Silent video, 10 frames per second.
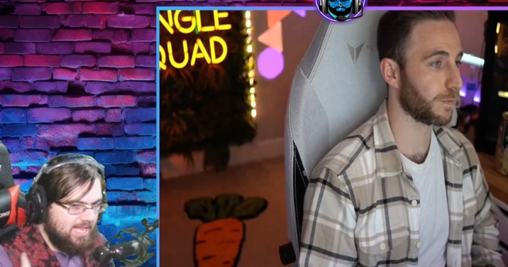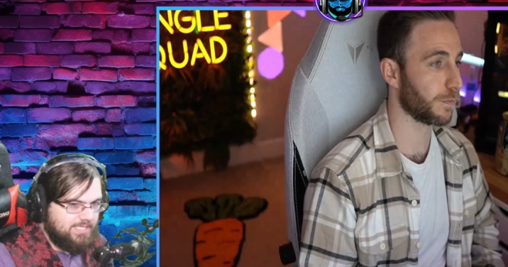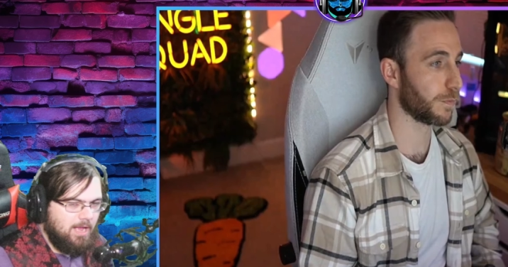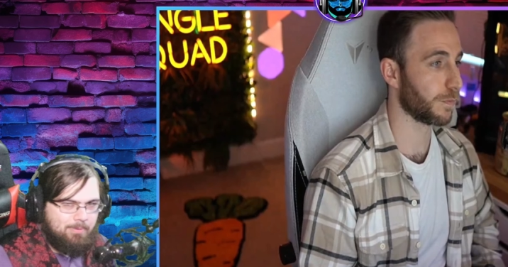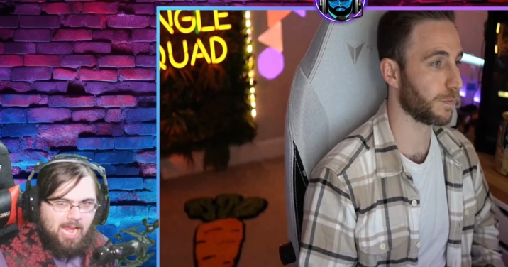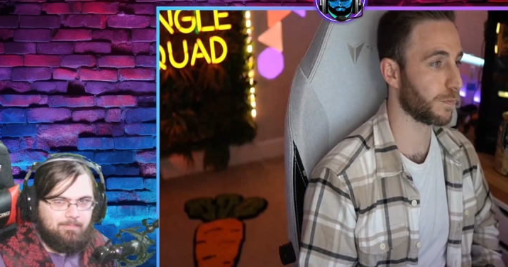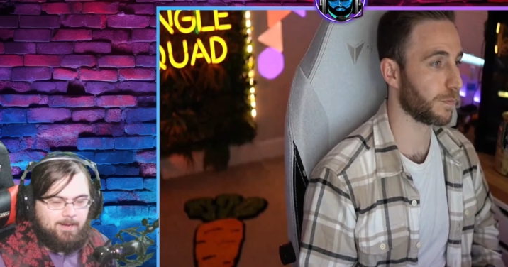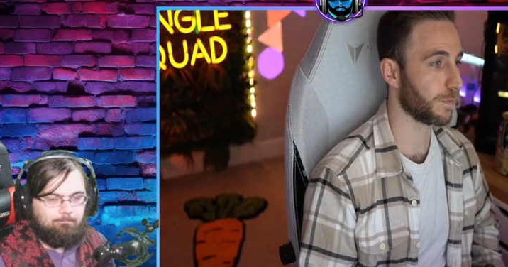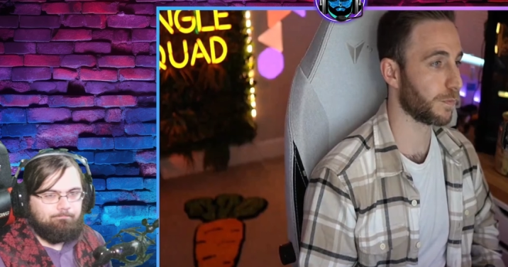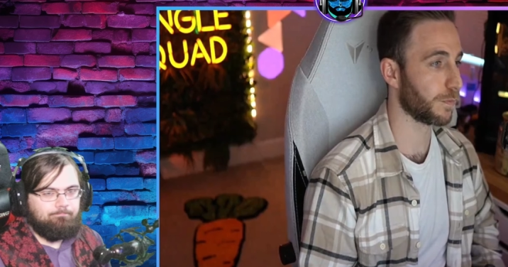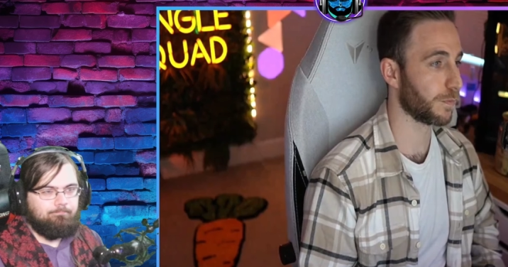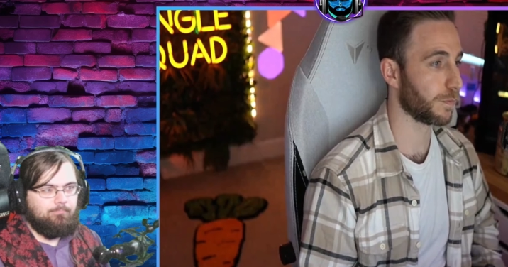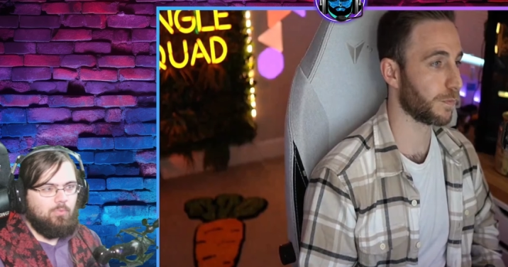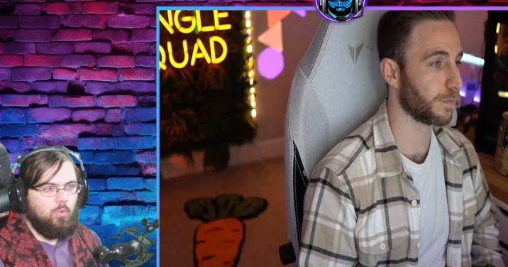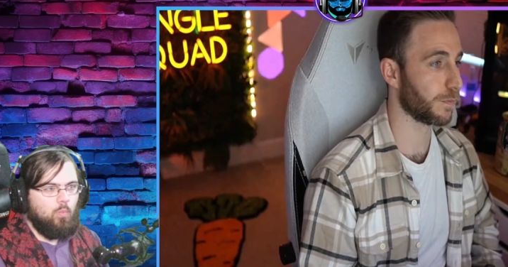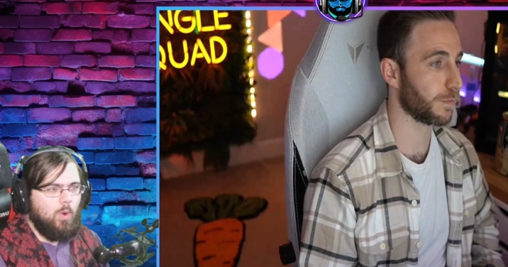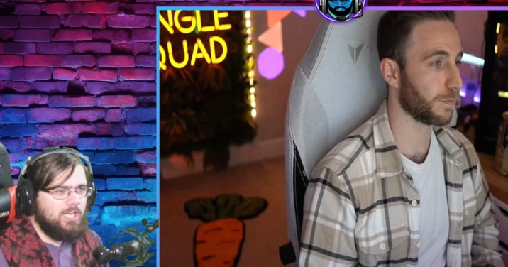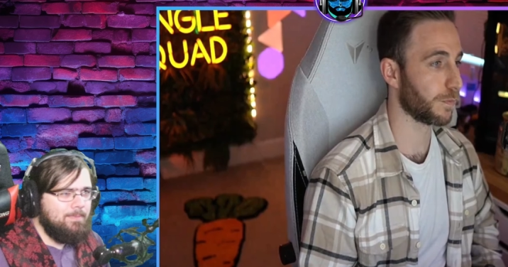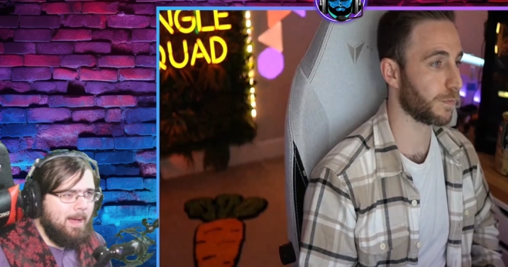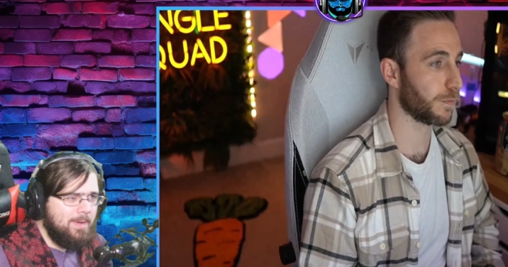Speaker 1: has not paid me.
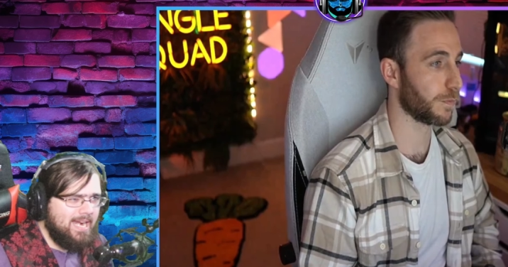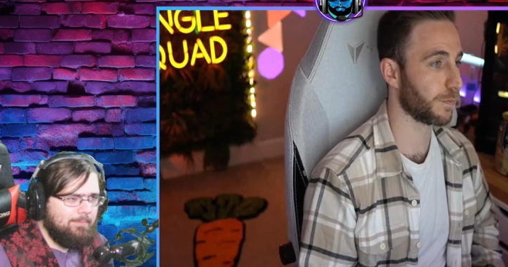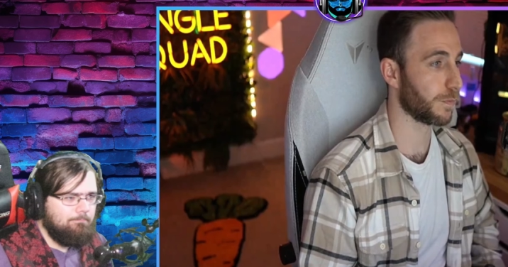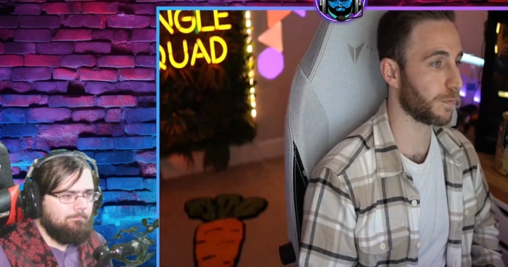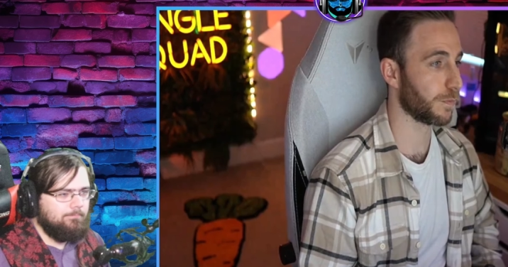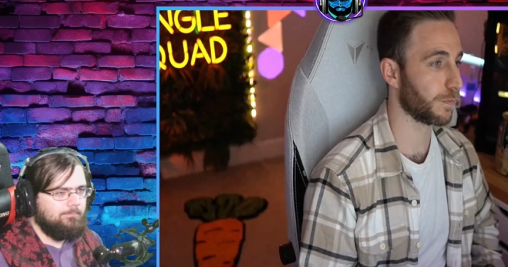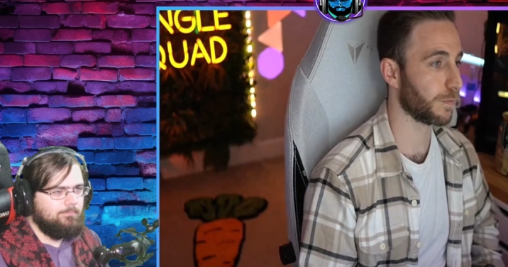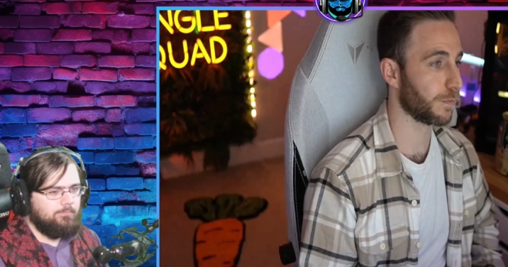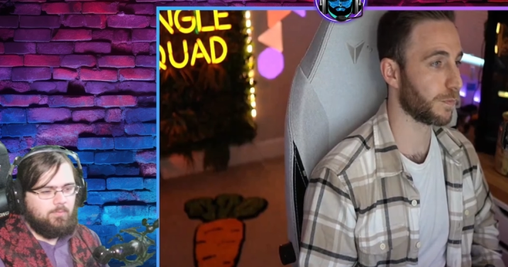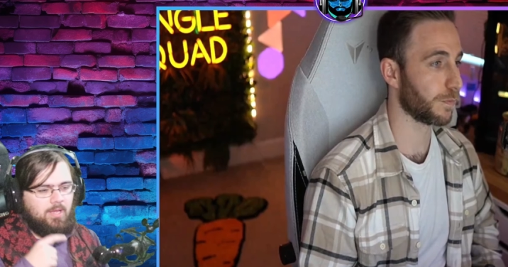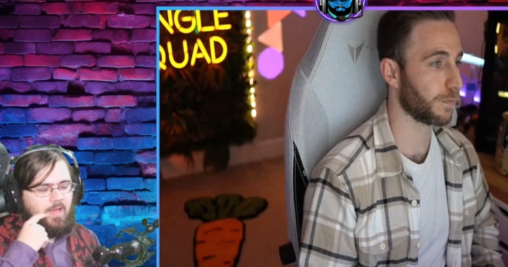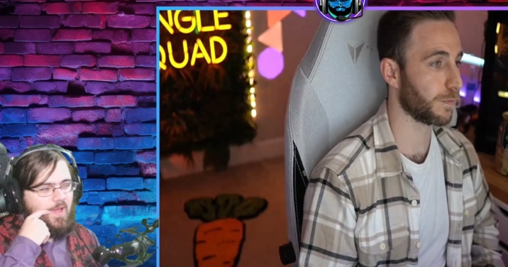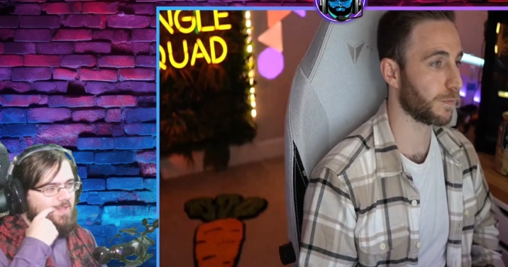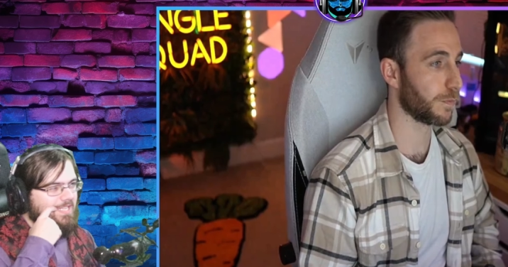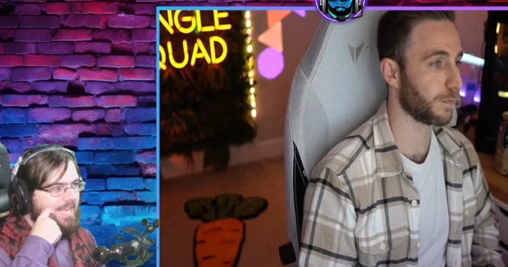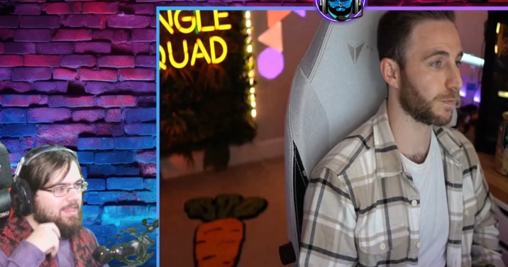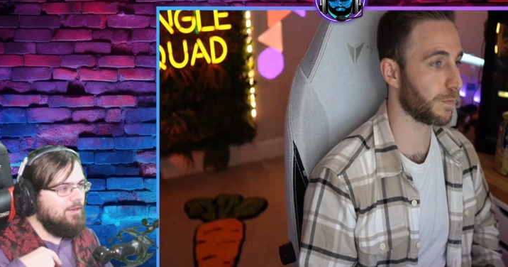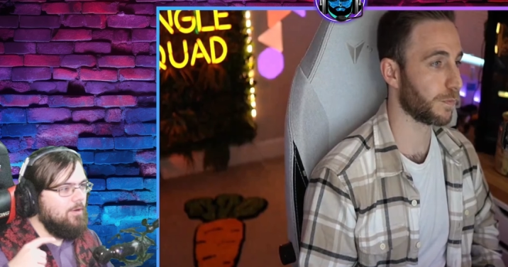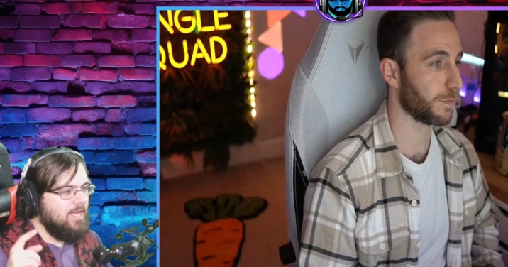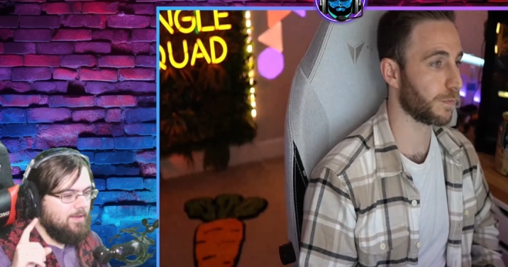Where's my money? It's like
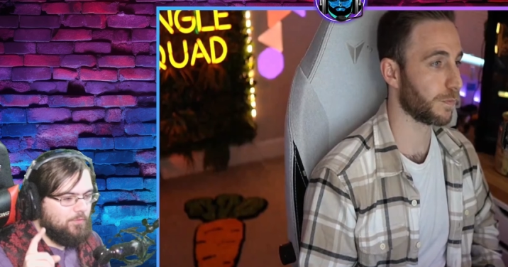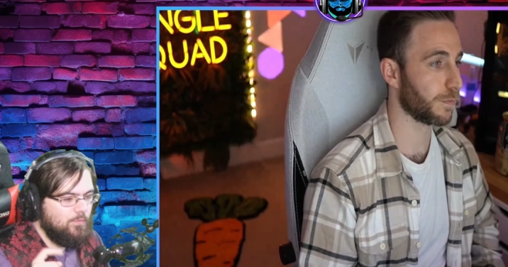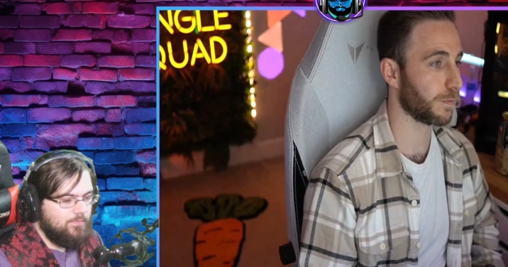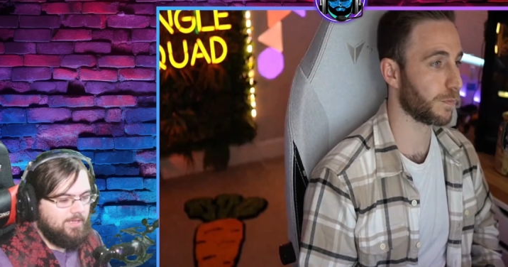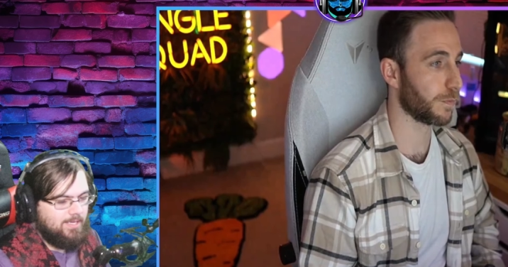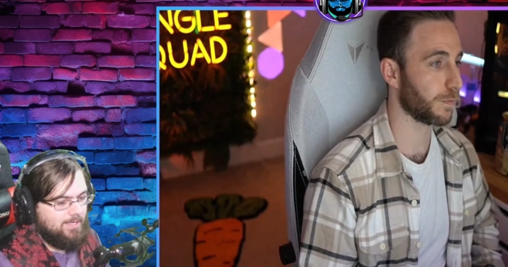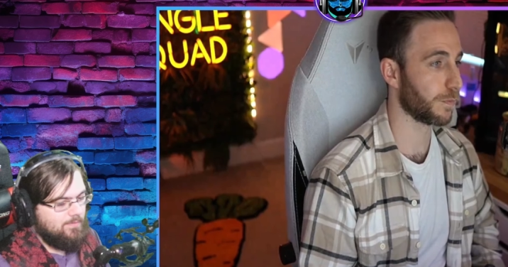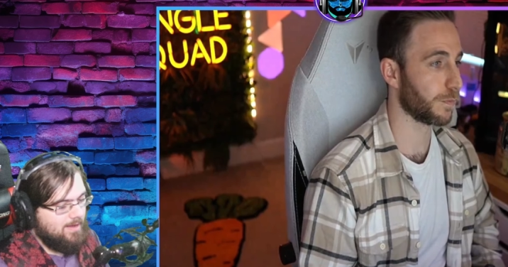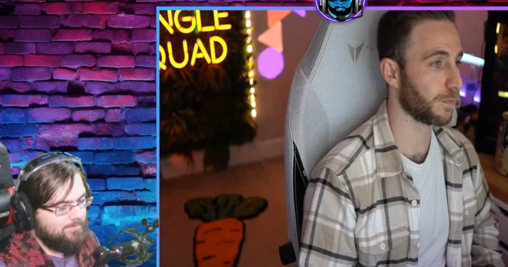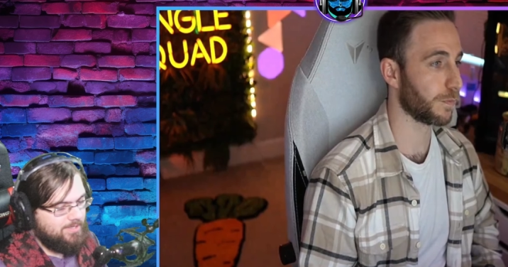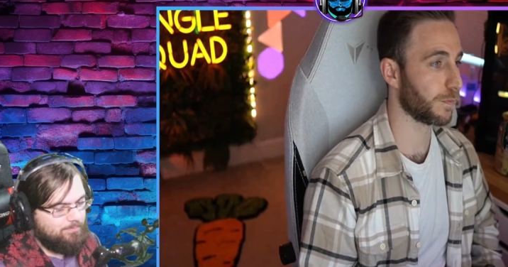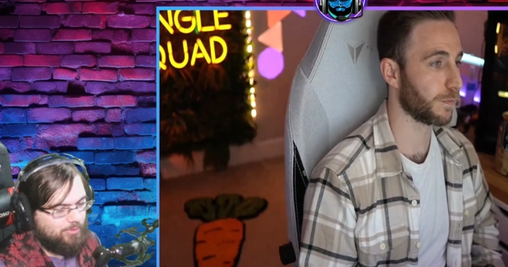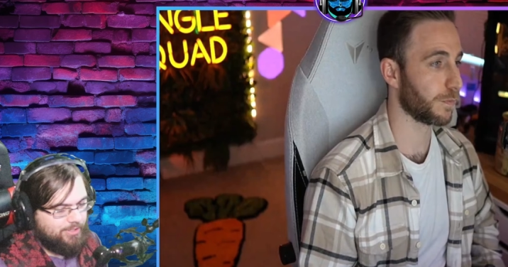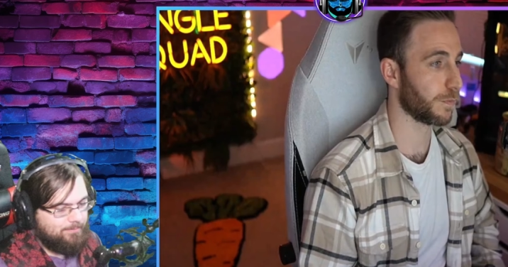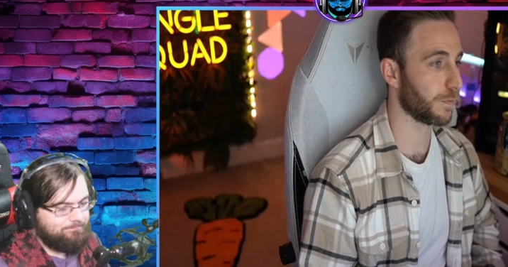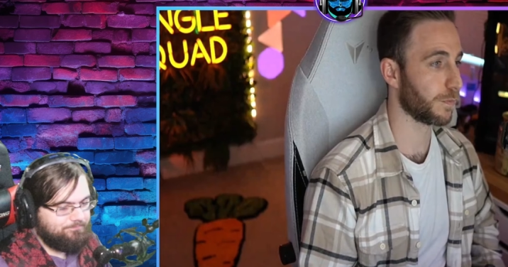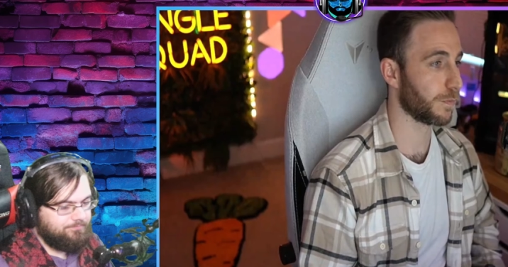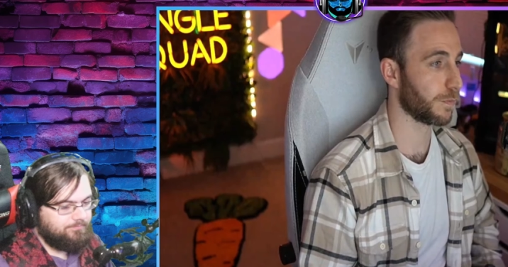the if you've you, I'm gonna pull it up.